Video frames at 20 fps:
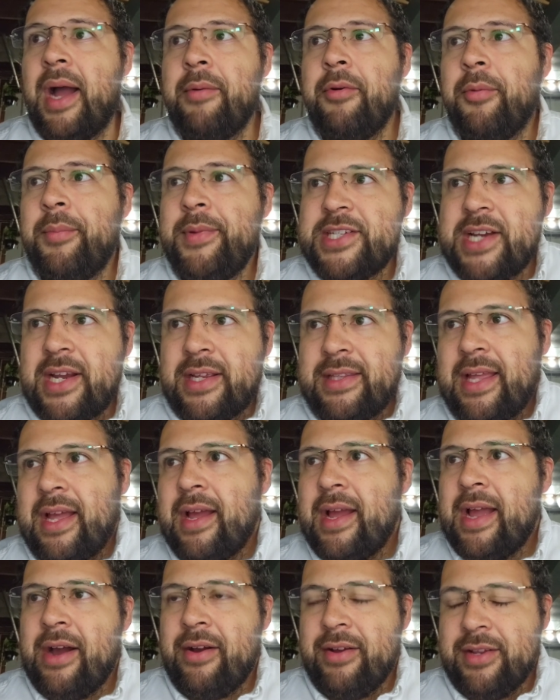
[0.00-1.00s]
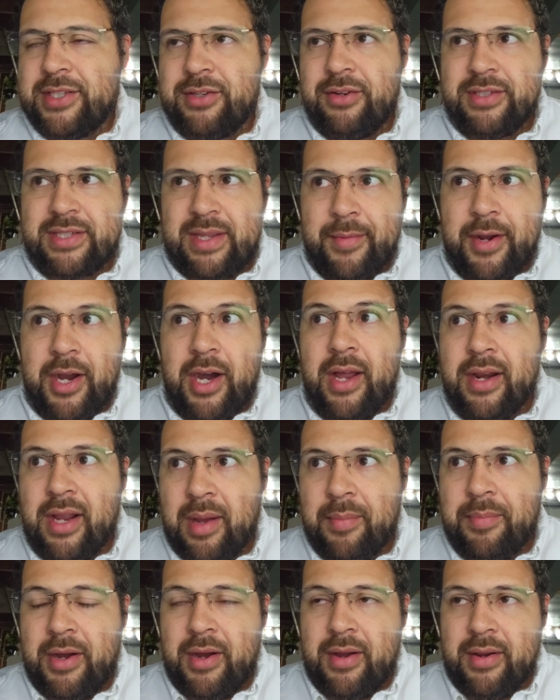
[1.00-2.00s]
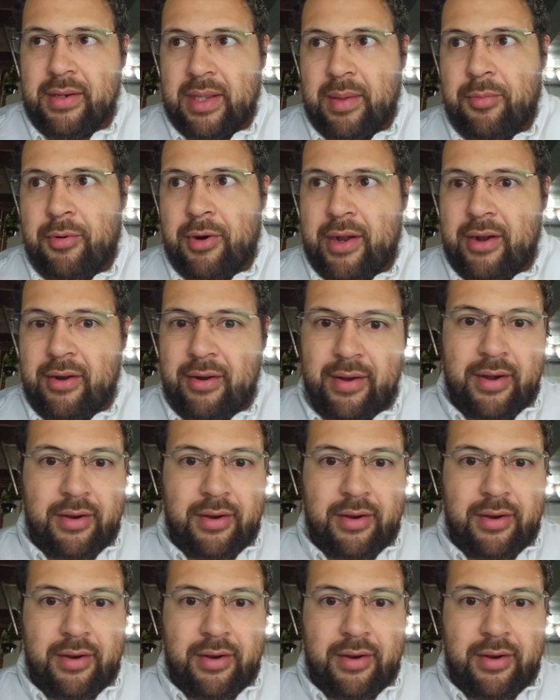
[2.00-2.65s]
I will be checking that out as soon as I'm caught up on Liberator,